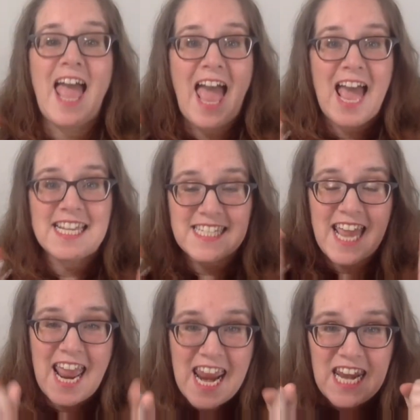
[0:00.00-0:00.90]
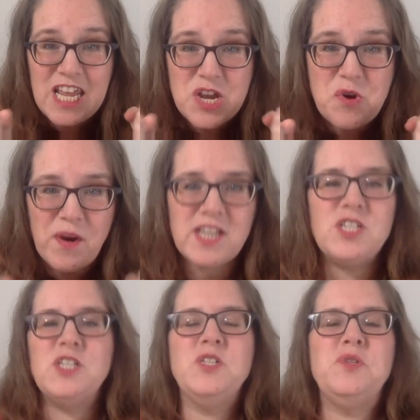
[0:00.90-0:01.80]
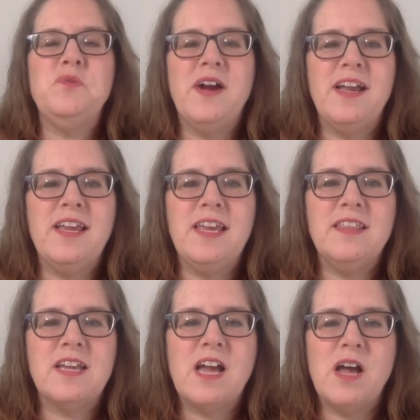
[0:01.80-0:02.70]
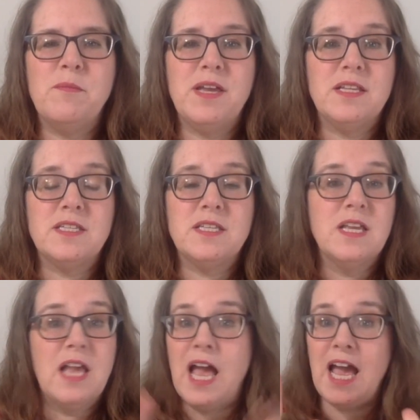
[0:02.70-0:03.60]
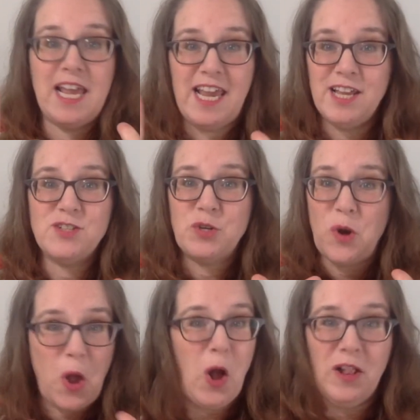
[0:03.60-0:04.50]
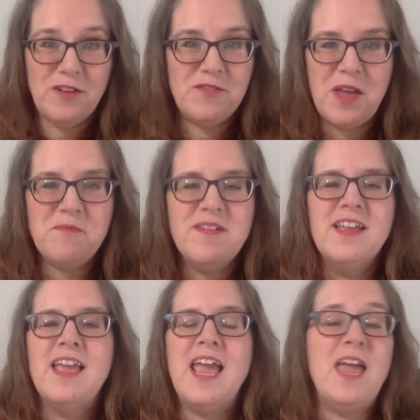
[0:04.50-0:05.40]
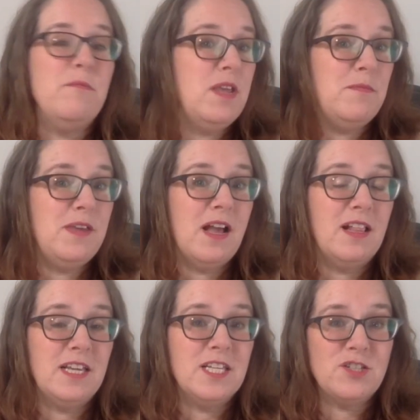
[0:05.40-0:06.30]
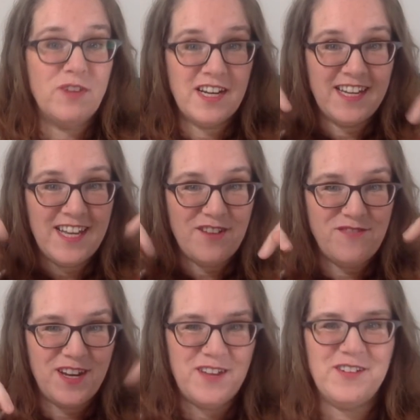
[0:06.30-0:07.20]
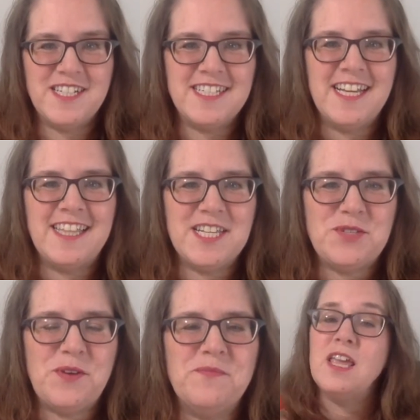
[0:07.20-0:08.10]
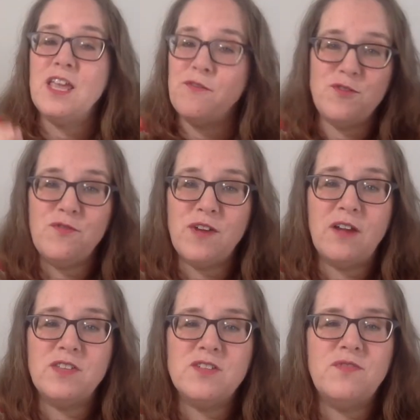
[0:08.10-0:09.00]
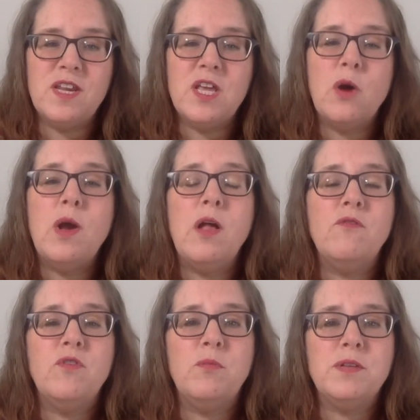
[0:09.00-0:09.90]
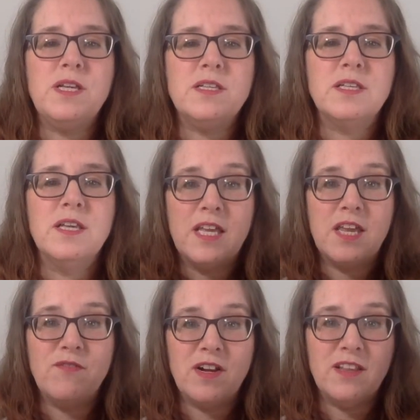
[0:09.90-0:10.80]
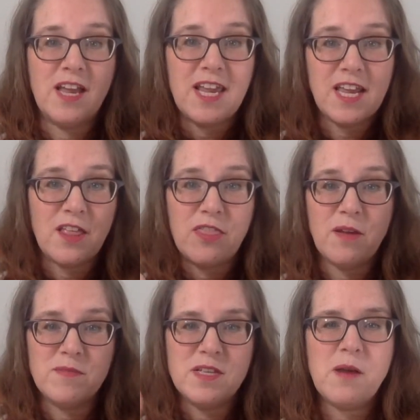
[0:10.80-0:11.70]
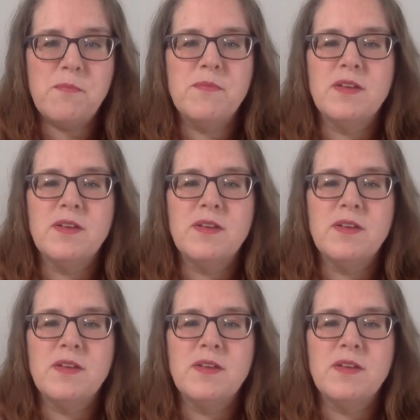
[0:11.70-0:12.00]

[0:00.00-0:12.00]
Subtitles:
Ask any questions you want in the comments. I answer all of them, and maybe I'll answer it in a video just like this one. If you found this video helpful, please give it a like and a thumbs up.